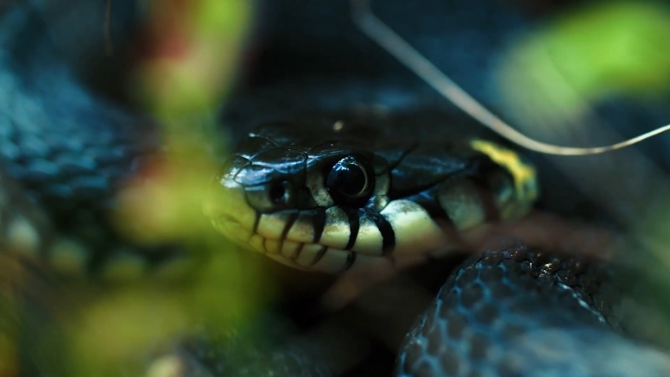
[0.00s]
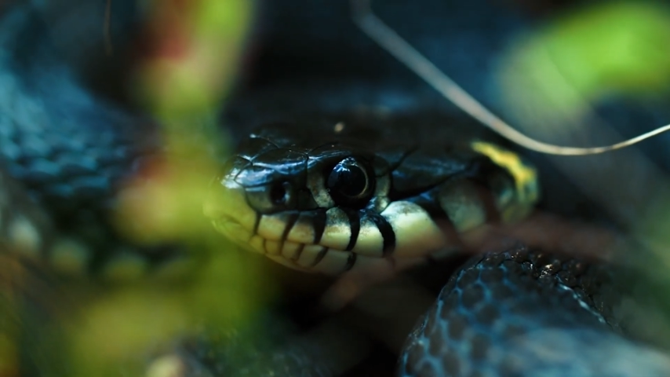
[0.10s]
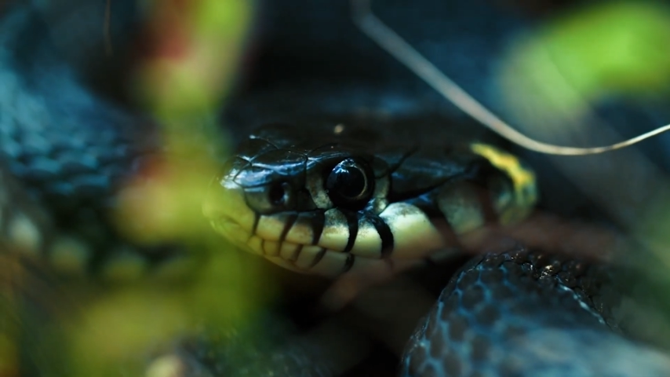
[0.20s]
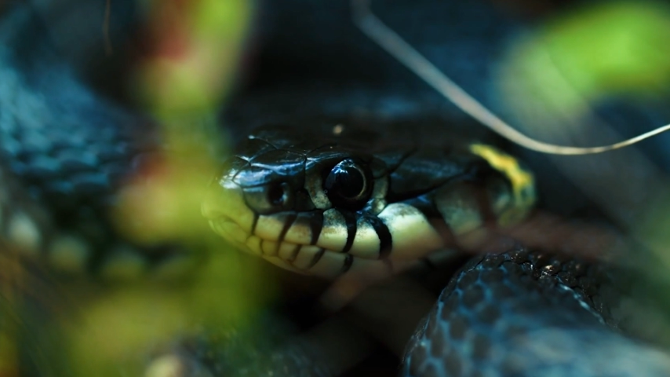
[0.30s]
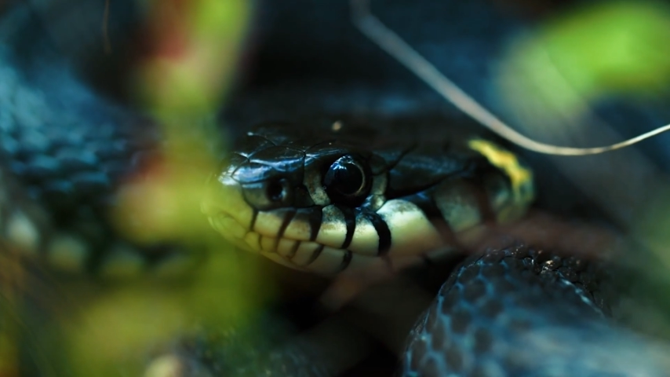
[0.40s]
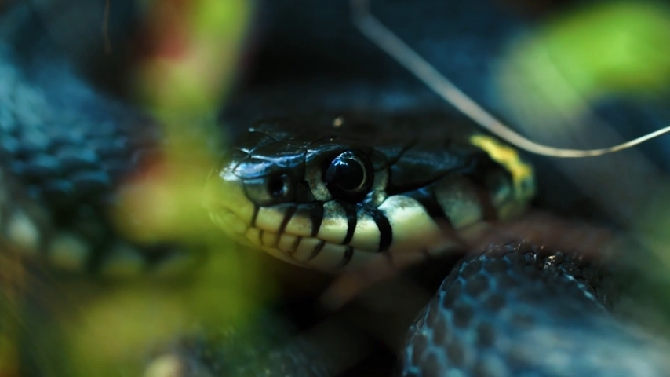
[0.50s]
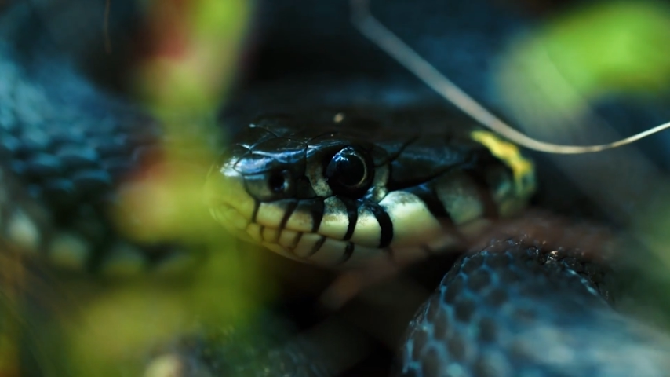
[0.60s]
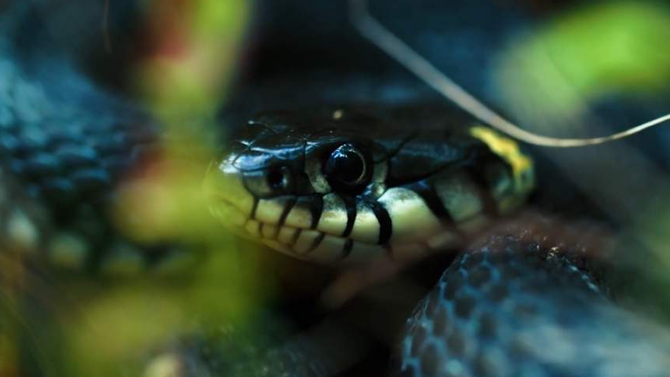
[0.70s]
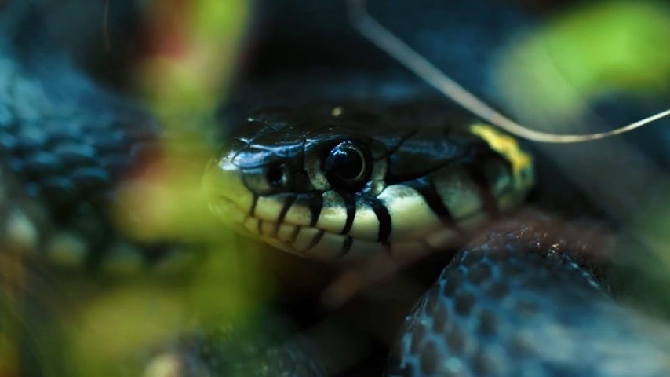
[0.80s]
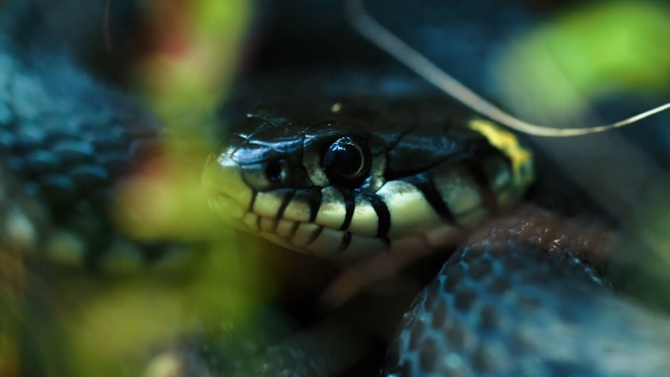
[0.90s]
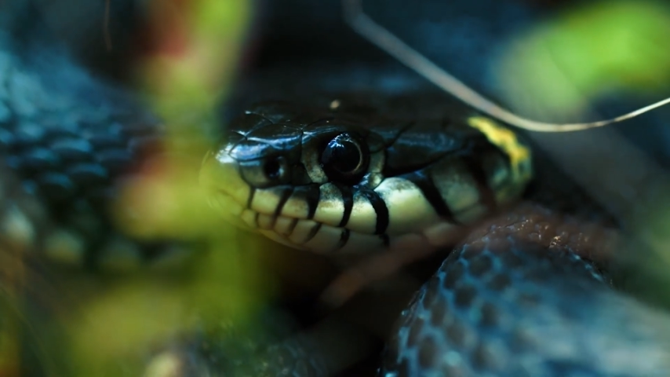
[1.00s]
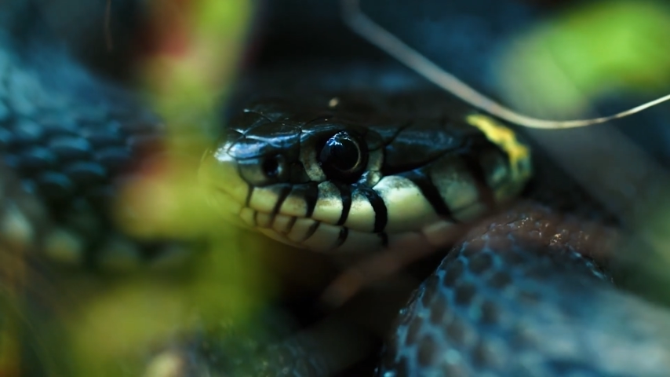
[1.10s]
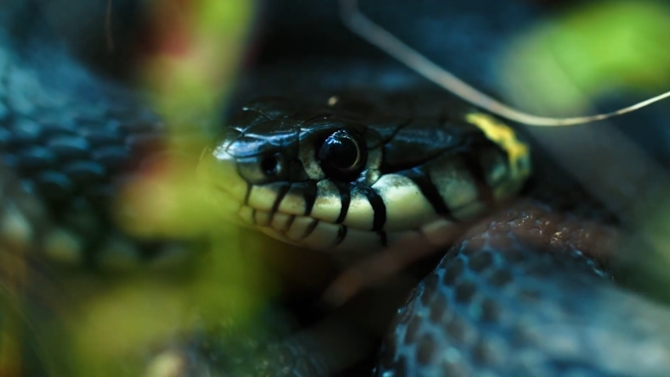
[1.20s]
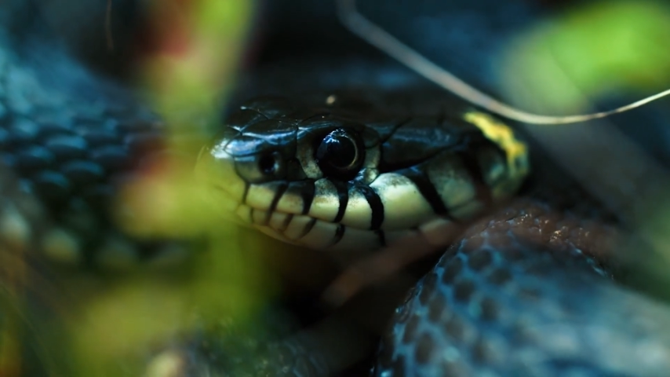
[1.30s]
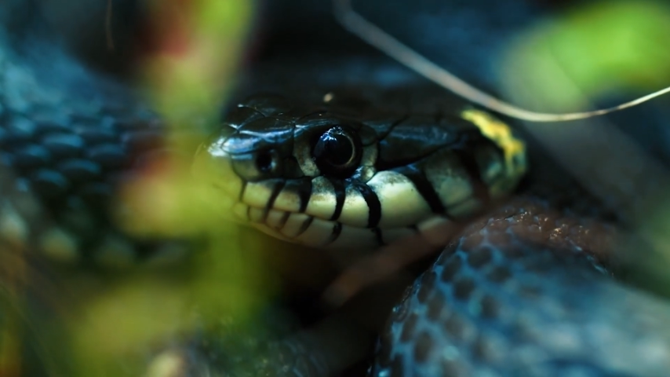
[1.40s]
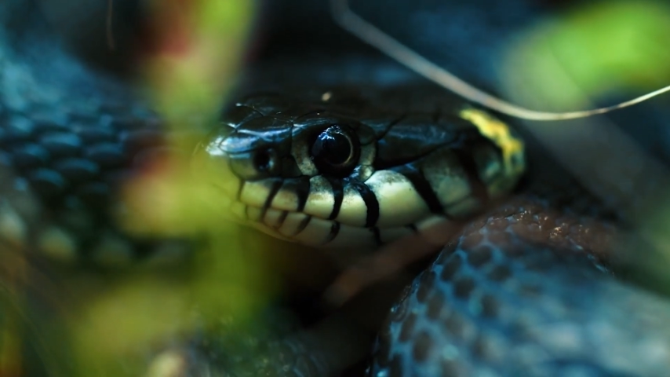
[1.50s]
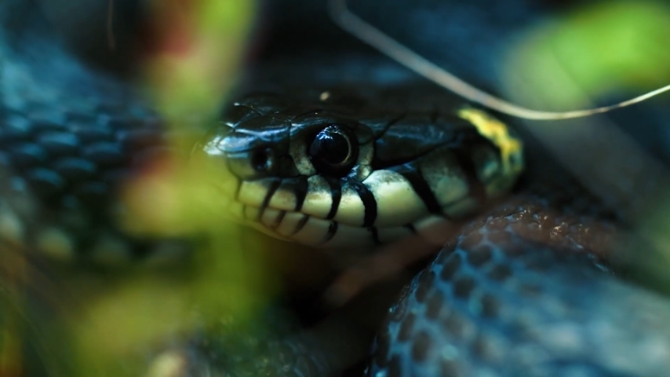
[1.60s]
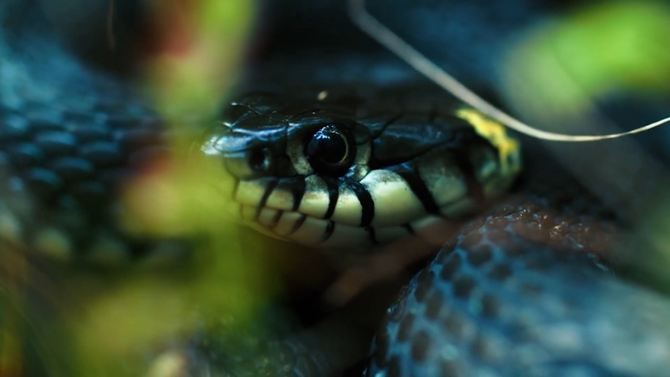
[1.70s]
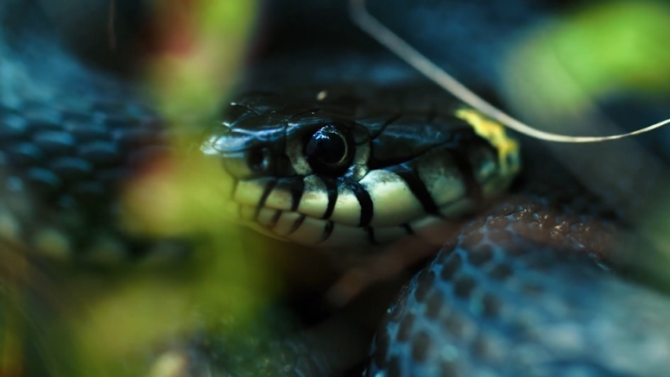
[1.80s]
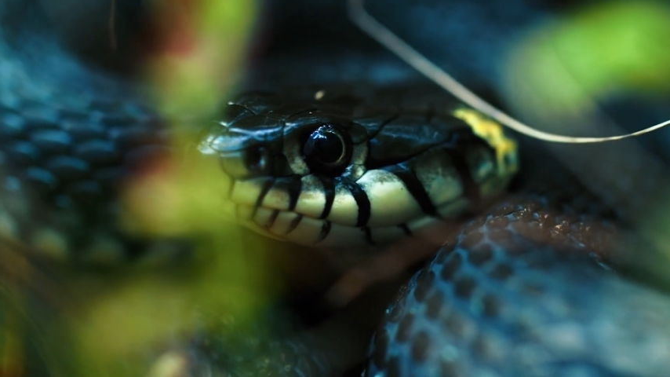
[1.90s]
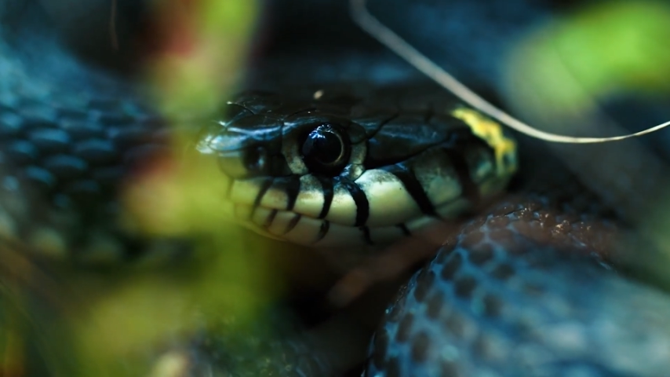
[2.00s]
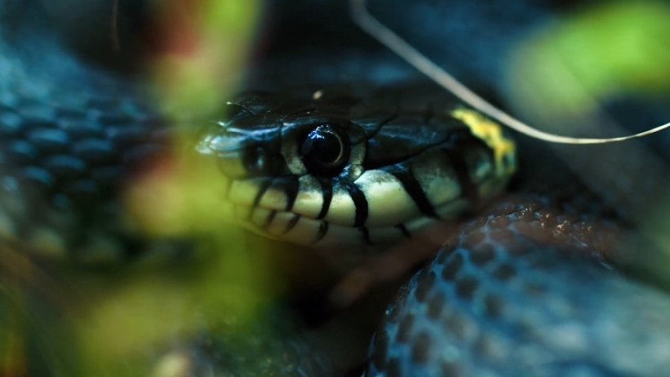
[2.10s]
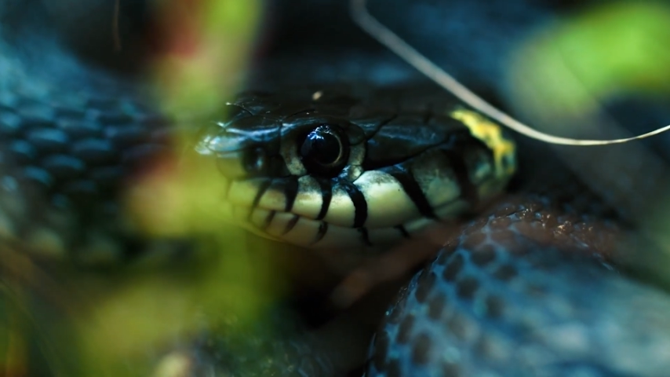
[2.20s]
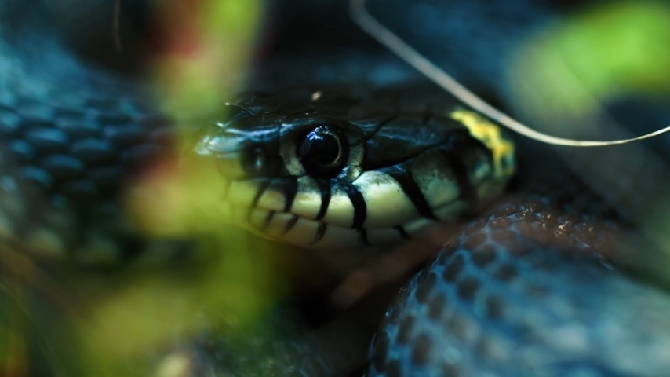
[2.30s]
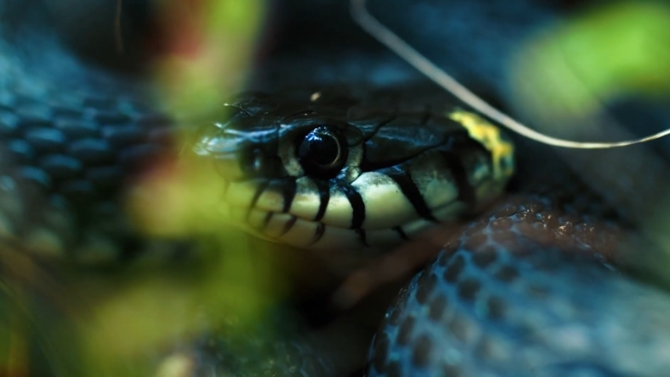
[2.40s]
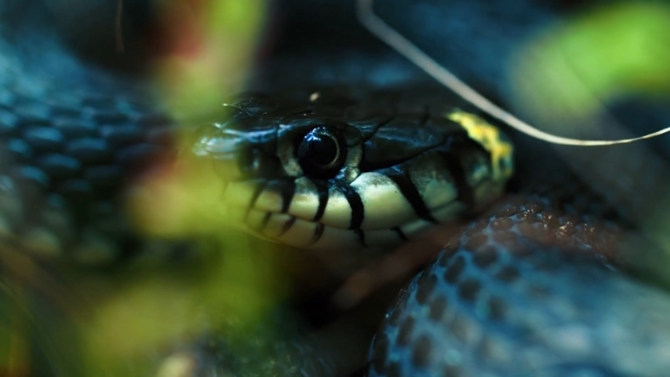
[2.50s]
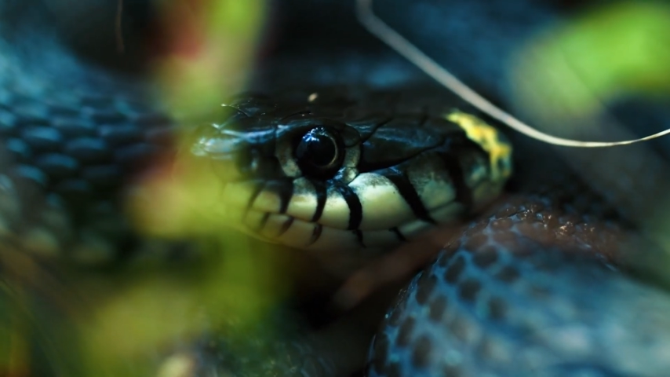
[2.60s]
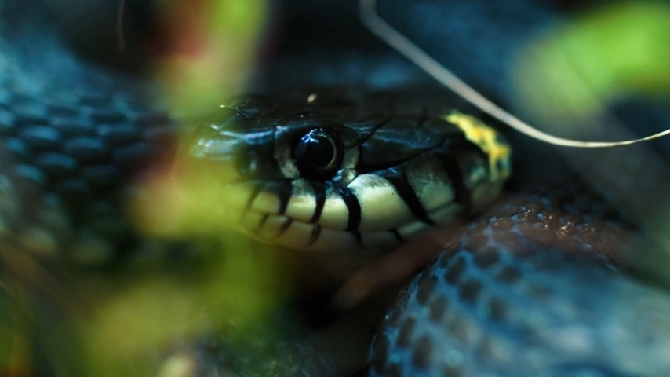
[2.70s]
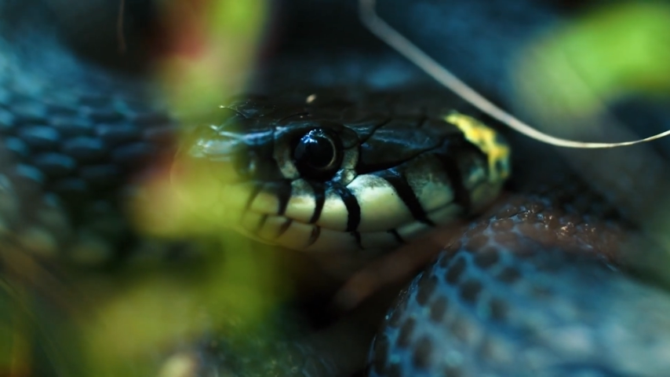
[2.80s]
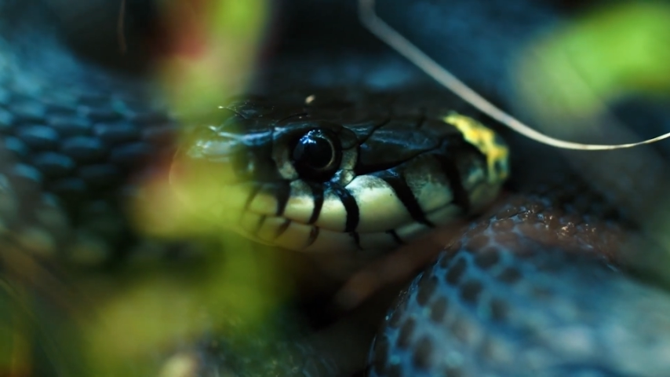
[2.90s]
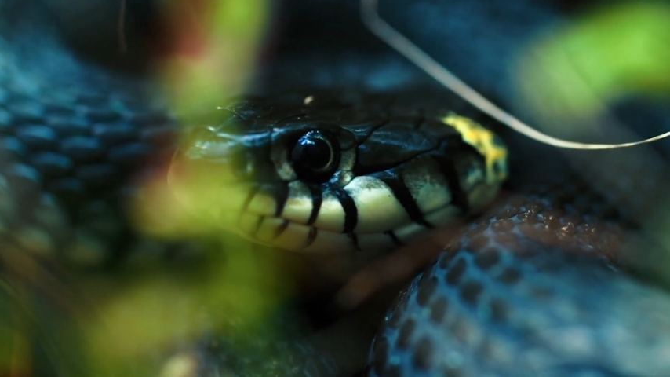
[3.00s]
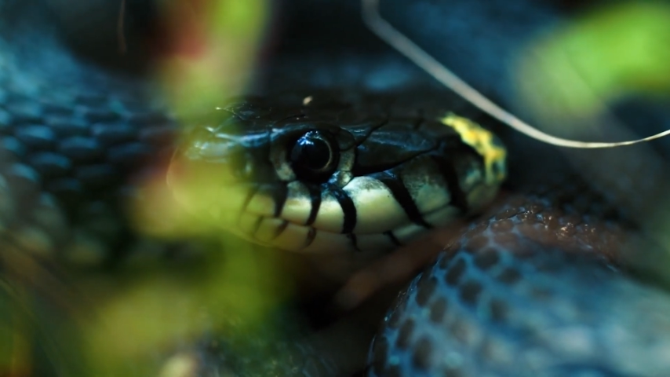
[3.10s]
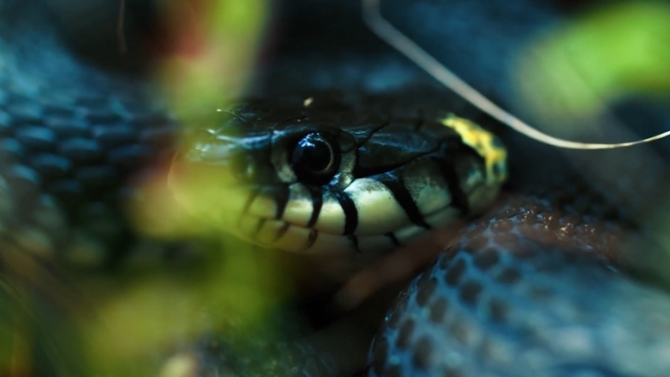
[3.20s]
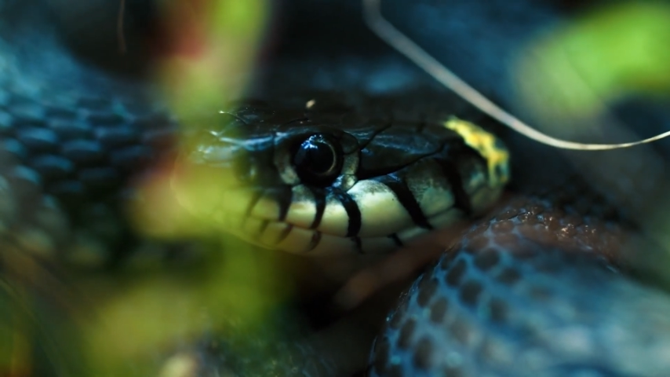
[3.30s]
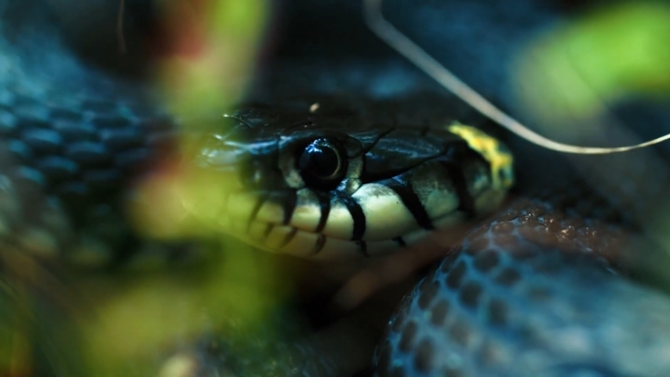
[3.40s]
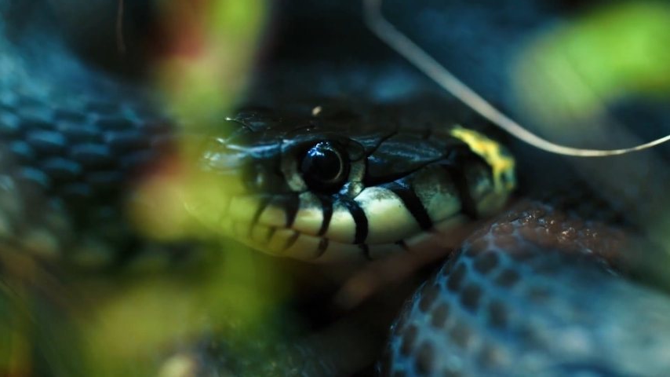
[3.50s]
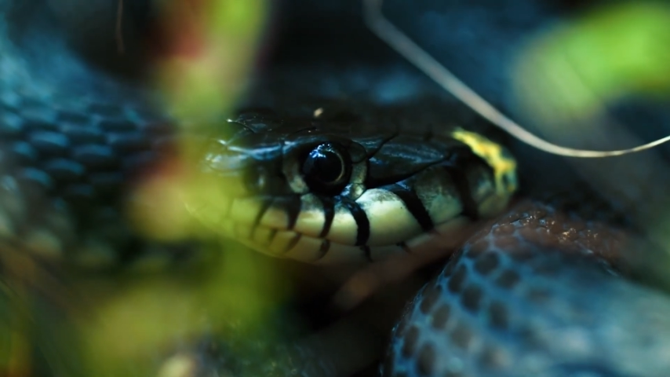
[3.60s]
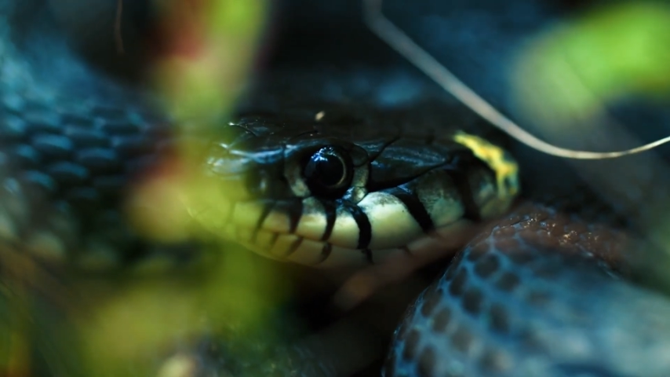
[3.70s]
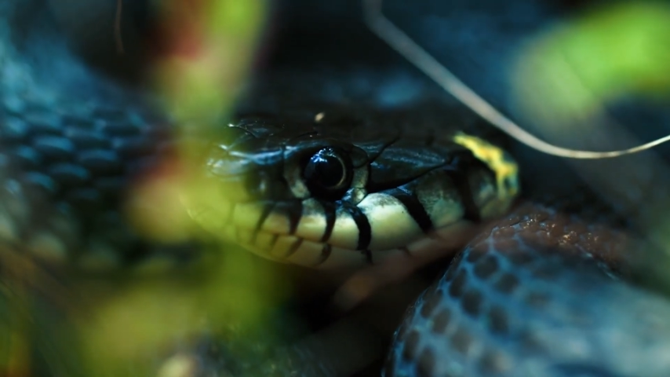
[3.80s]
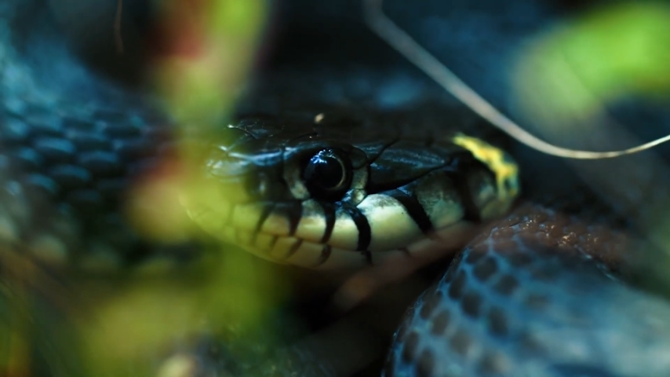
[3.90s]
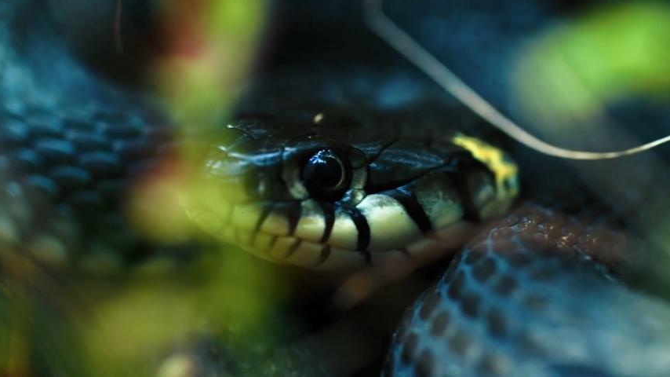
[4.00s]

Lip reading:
Nobody's mouth can be seen.